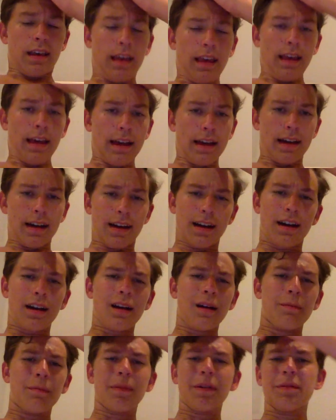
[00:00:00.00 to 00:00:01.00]
yeah,
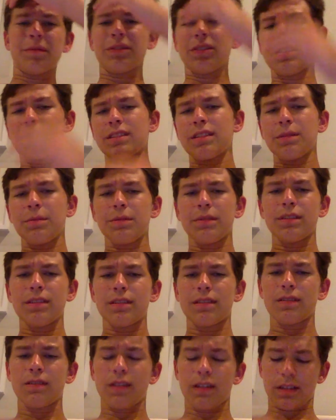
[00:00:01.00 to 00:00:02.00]
um, I'm just, I'm
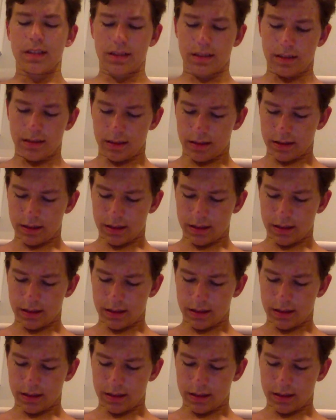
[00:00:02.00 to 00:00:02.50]
just fucking,